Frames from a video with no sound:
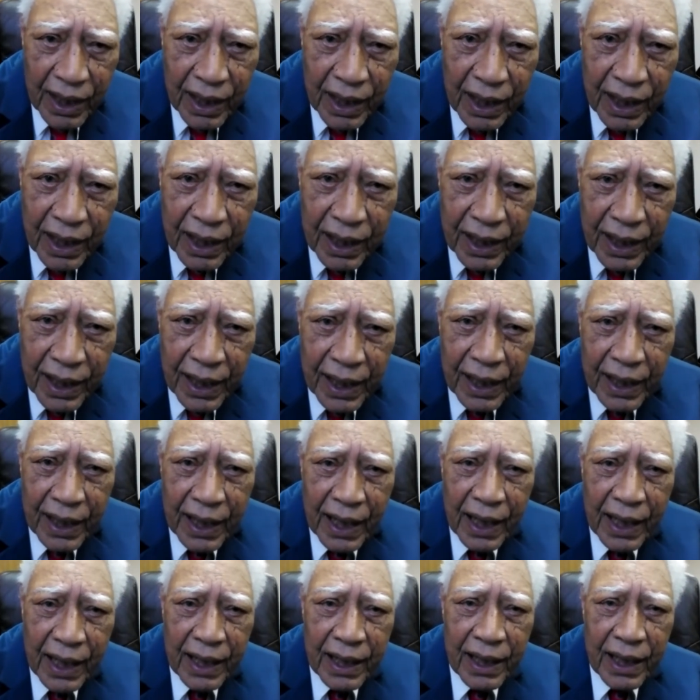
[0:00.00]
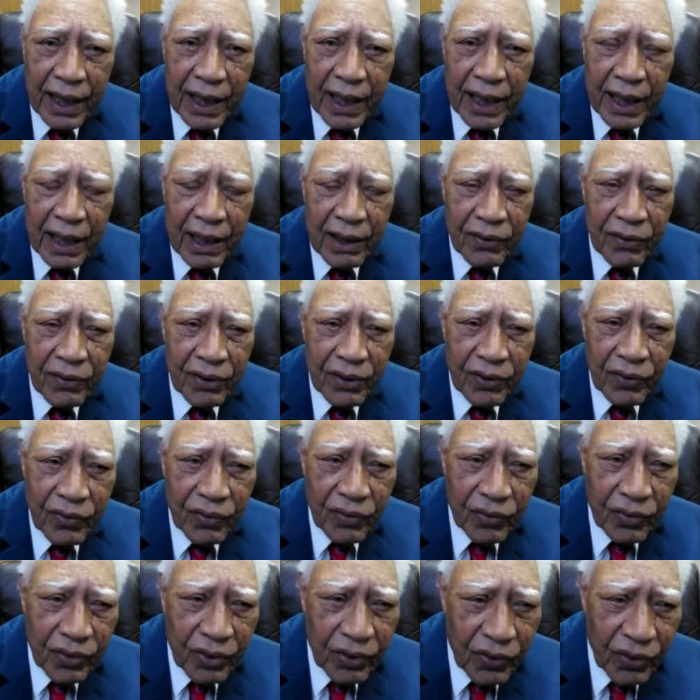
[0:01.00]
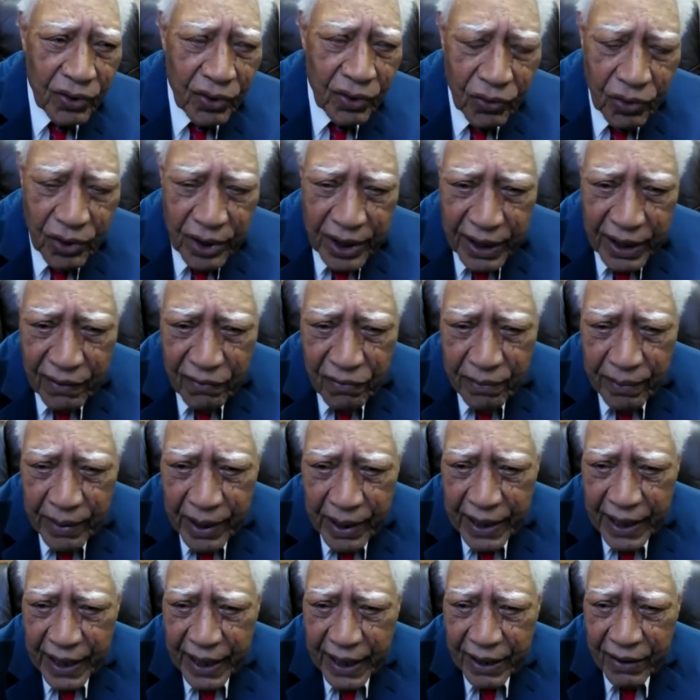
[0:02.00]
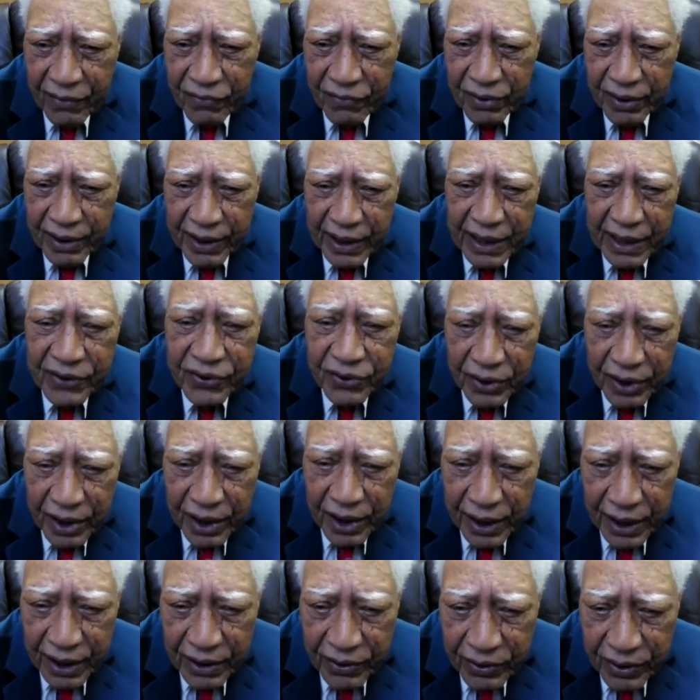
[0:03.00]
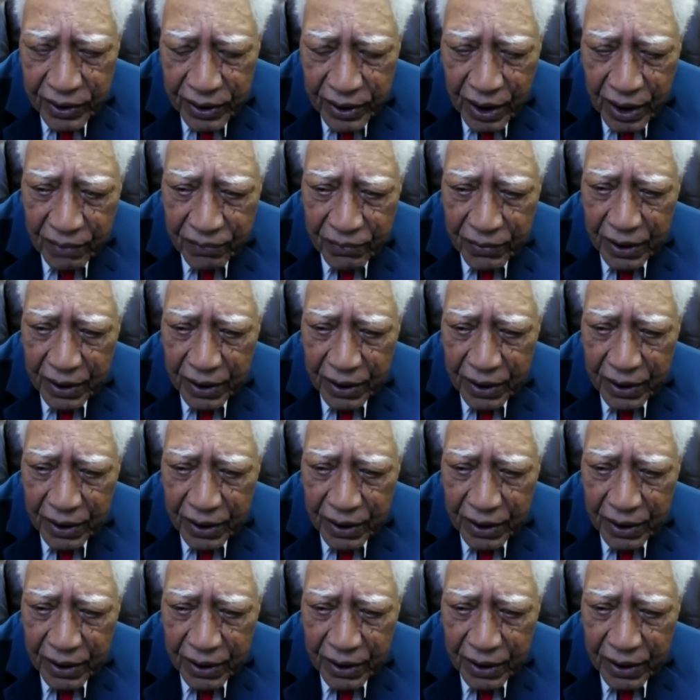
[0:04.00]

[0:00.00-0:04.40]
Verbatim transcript: and then I, I you know, everybody have incidents. I mean,